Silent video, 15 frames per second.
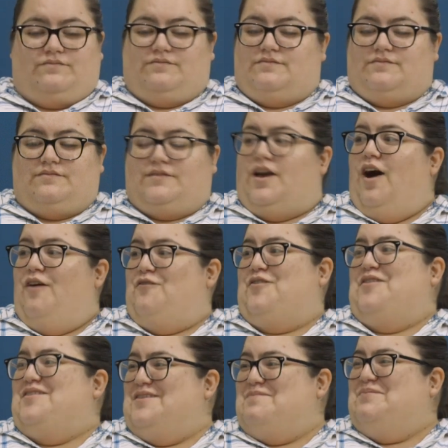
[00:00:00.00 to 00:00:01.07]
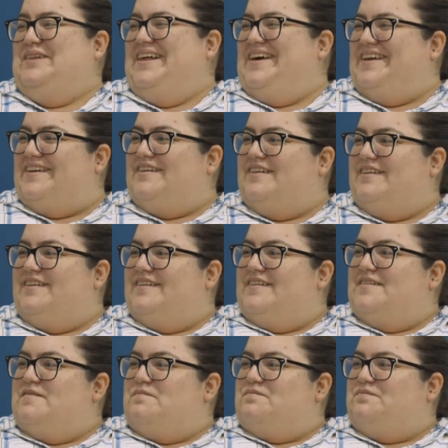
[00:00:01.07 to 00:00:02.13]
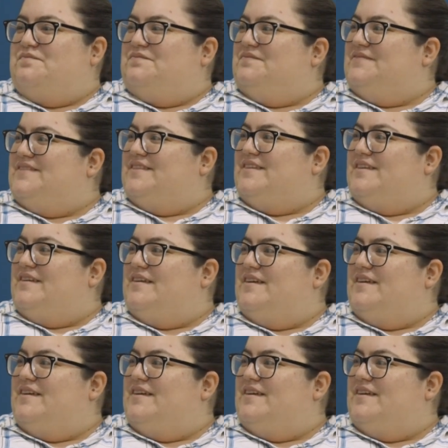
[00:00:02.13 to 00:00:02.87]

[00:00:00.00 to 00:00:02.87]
covered, covered blood. in blood. I actually really like that.